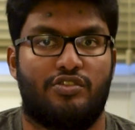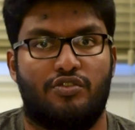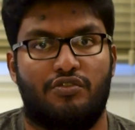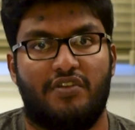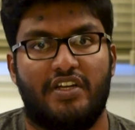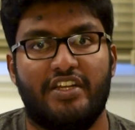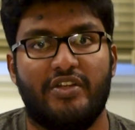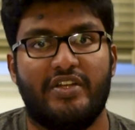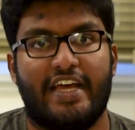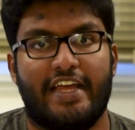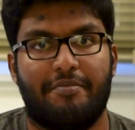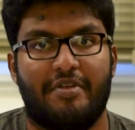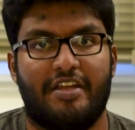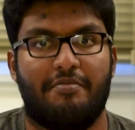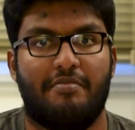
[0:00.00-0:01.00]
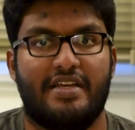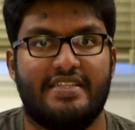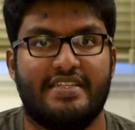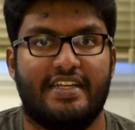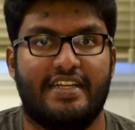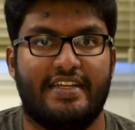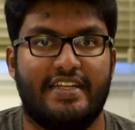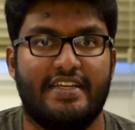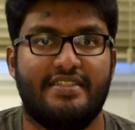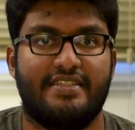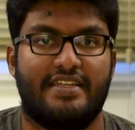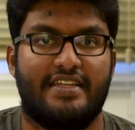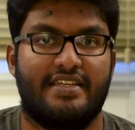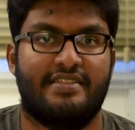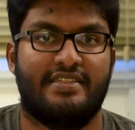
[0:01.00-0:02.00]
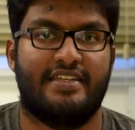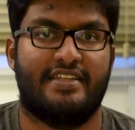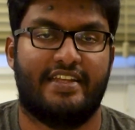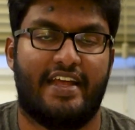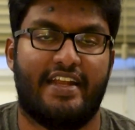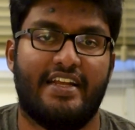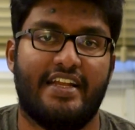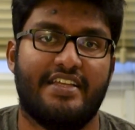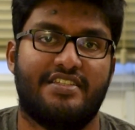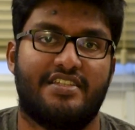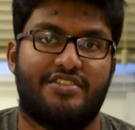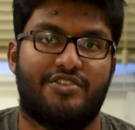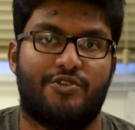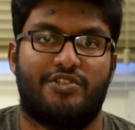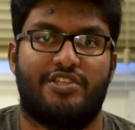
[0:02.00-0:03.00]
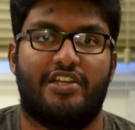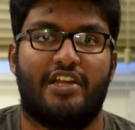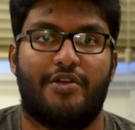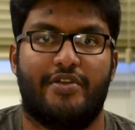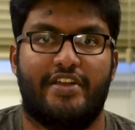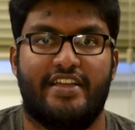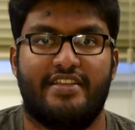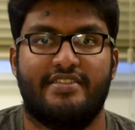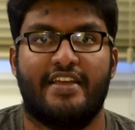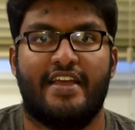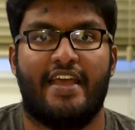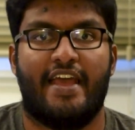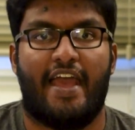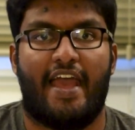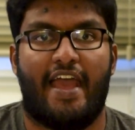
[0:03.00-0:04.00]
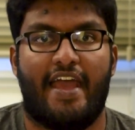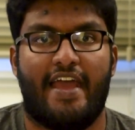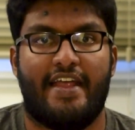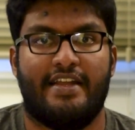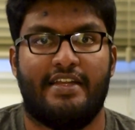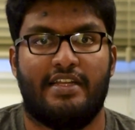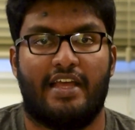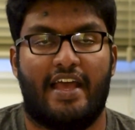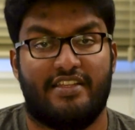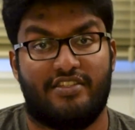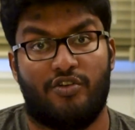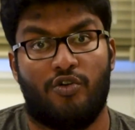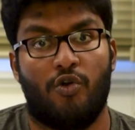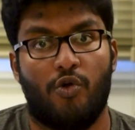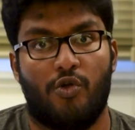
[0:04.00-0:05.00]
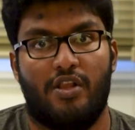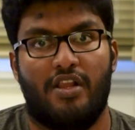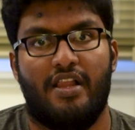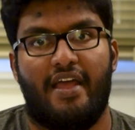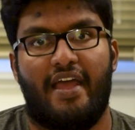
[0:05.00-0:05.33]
So what your light meter basically does is it analyzes your surroundings and as a whole,